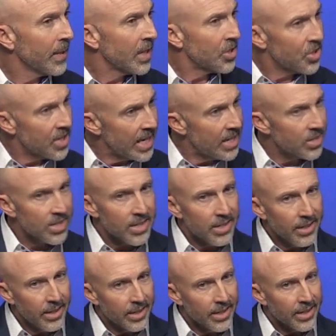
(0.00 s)
Season,
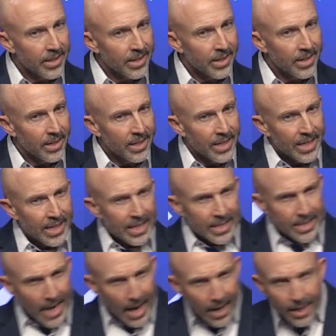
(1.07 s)

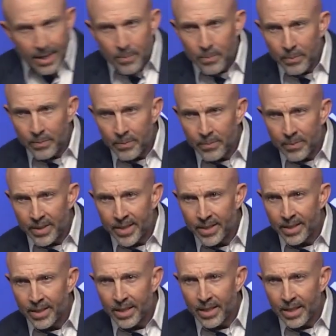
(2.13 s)
time,
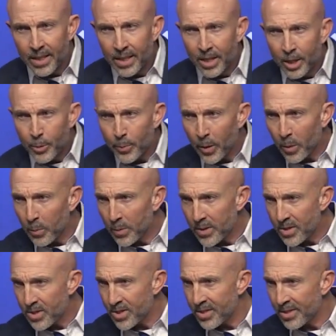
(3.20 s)

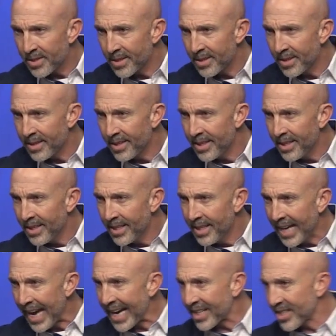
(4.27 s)
purpose.
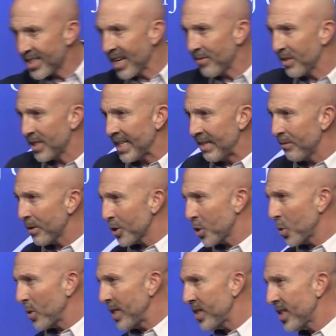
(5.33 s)
Acts 17, verse
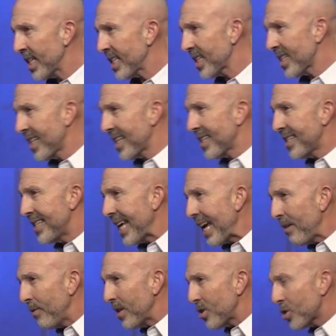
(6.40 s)
26, it says,
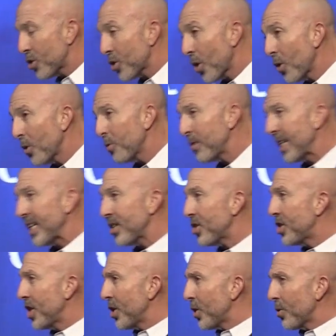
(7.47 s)
David served his
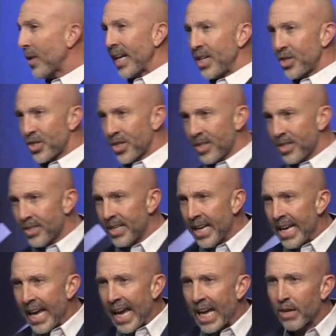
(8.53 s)
generation
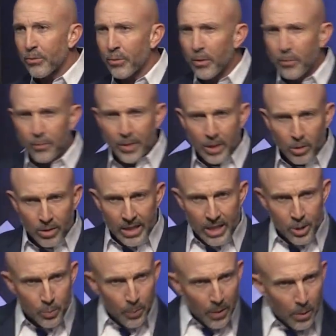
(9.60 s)
and fulfilled
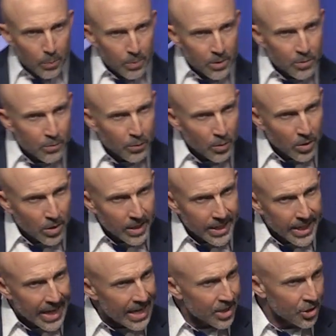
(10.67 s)
his purpose
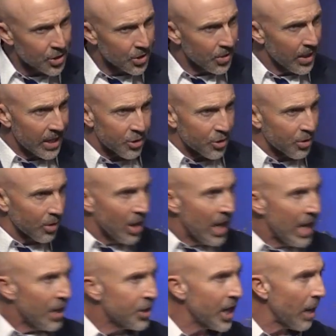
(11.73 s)
fully. Esther, Esther
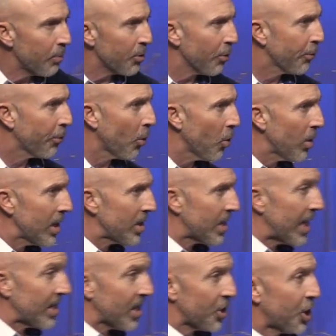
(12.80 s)
chapter 4, it
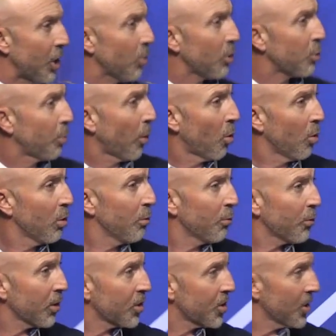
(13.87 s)
says that she was born
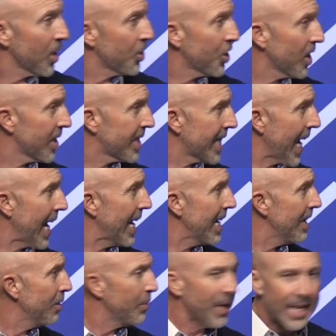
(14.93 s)
for such a
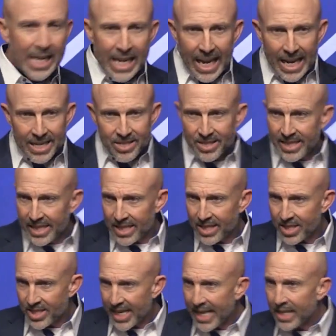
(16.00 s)
time as this.
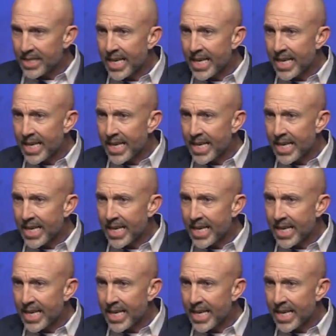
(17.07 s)
Say it,